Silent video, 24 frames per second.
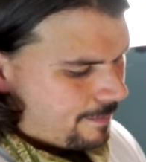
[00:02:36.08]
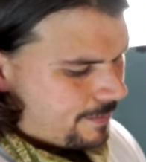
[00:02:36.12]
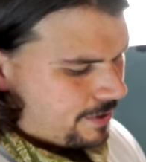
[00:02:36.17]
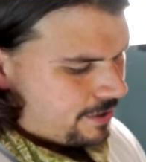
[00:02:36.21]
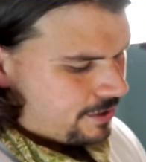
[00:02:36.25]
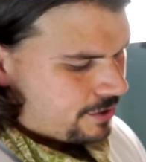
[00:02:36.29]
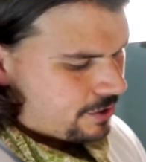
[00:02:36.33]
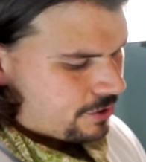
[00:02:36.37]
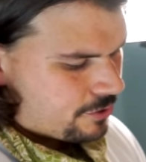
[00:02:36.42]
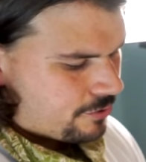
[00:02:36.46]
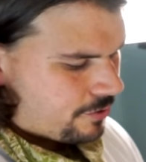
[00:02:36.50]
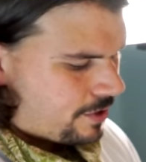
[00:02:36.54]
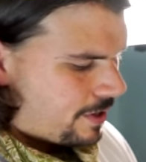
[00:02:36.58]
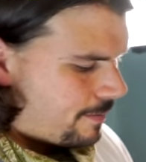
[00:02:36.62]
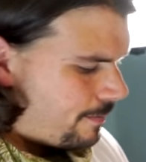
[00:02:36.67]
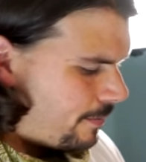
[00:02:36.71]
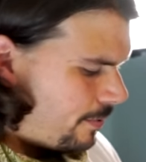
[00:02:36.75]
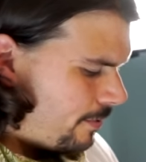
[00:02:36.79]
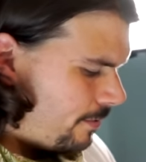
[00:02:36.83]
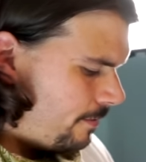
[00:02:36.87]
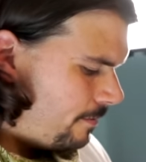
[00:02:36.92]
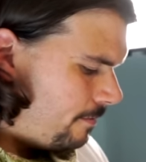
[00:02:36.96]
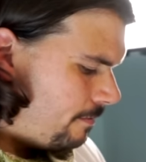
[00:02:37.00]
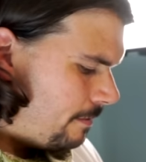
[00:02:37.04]
going to strip,
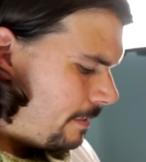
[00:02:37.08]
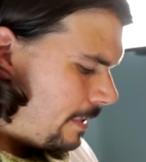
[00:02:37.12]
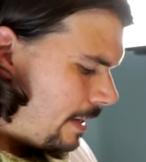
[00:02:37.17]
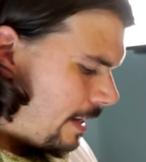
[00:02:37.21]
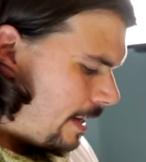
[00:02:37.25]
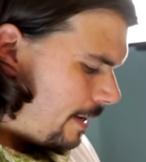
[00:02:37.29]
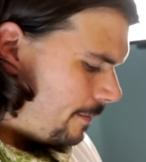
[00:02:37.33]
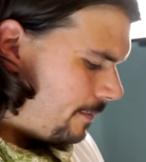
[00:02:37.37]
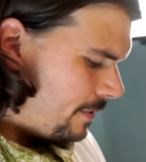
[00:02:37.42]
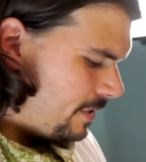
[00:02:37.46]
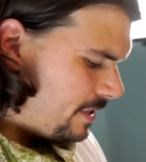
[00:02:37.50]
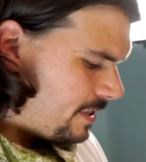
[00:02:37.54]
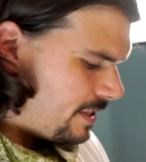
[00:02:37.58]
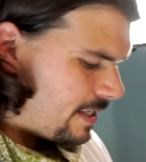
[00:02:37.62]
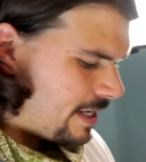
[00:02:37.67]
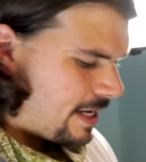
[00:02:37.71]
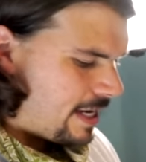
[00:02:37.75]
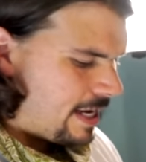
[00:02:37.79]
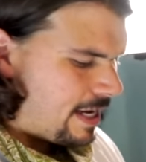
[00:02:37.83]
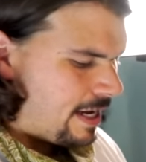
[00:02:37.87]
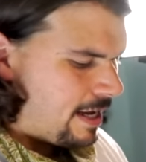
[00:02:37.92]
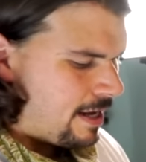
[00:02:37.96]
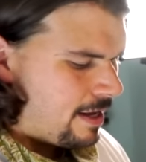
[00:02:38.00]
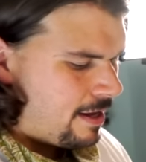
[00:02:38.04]
I'm going to
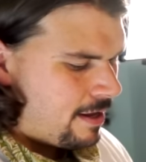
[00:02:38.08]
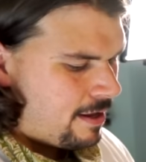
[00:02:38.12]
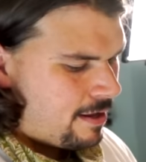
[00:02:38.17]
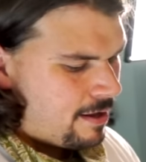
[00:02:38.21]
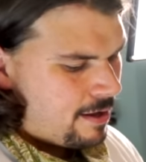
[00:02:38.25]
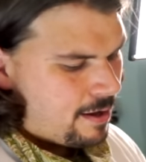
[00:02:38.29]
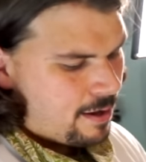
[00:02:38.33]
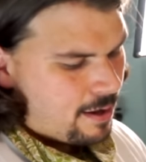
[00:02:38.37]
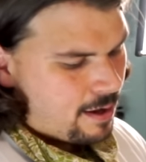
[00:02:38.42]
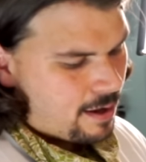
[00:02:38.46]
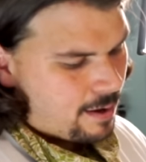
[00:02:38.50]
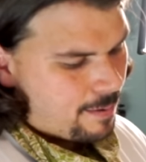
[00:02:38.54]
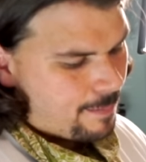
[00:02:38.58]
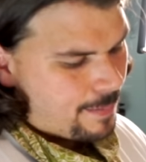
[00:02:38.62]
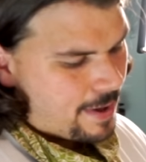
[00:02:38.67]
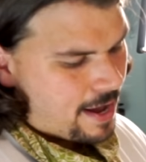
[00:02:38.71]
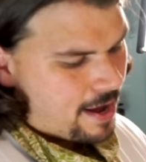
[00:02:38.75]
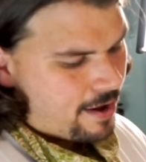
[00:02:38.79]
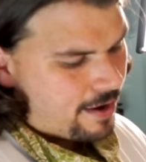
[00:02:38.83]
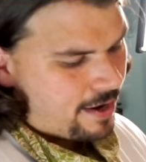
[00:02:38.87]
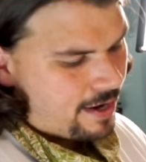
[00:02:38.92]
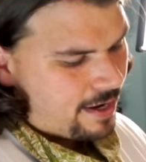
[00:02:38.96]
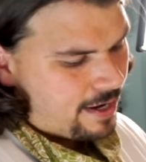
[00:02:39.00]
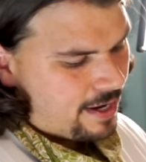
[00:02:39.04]
say
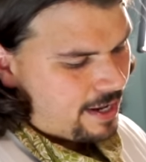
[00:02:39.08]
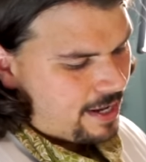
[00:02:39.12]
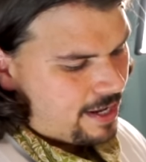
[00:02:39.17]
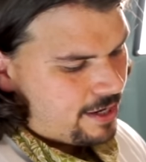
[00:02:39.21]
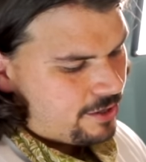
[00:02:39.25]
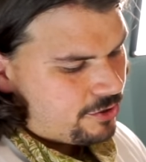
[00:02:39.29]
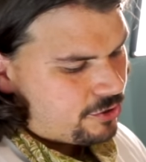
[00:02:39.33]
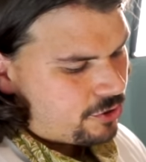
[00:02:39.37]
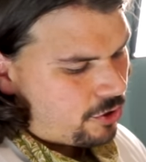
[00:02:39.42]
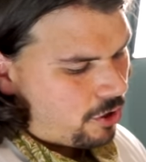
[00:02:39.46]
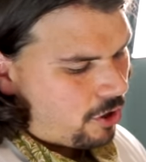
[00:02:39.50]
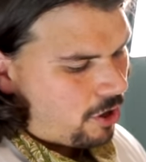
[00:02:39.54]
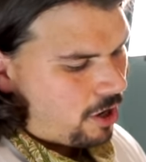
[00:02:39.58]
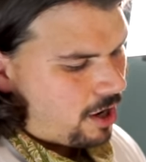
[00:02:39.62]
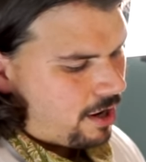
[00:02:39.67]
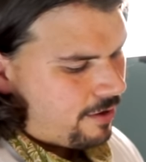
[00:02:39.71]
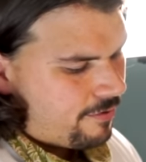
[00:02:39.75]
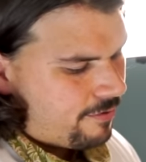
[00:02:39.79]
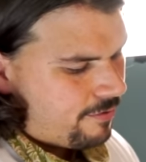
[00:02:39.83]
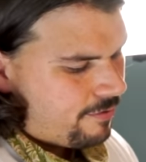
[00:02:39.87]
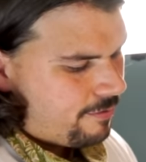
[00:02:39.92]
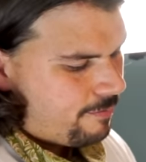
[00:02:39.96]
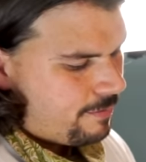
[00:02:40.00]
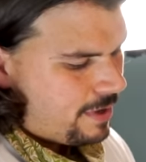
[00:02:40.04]
about an inch
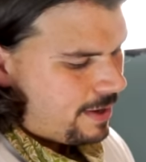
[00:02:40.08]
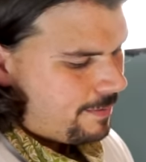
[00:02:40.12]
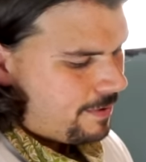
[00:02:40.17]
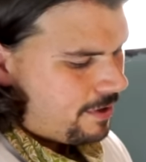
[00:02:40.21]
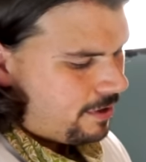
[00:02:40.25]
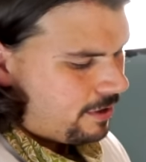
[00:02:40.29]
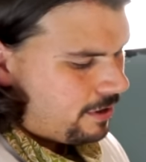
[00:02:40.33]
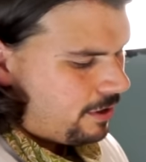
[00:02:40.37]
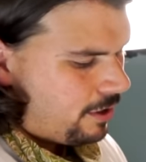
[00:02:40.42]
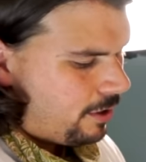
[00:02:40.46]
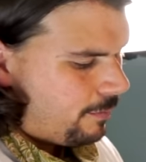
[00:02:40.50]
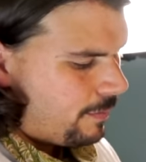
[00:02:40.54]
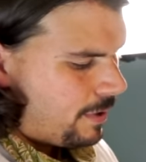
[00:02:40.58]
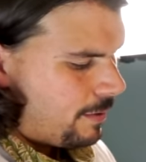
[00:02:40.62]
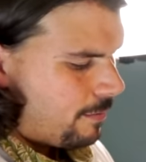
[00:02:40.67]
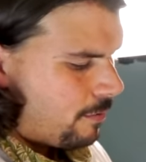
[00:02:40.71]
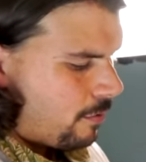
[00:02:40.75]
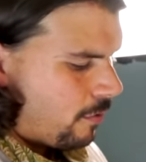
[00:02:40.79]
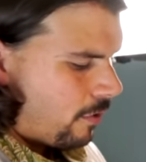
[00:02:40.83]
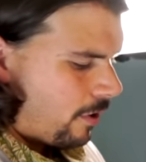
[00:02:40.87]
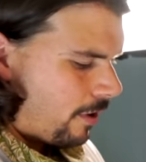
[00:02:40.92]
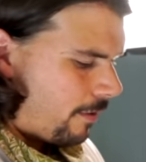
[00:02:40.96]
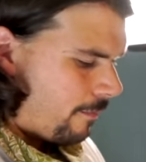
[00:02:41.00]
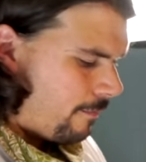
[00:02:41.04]
off, maybe a little bit
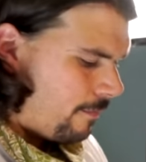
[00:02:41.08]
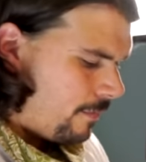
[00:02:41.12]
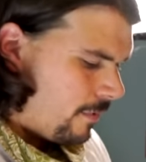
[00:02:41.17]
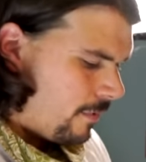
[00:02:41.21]
more.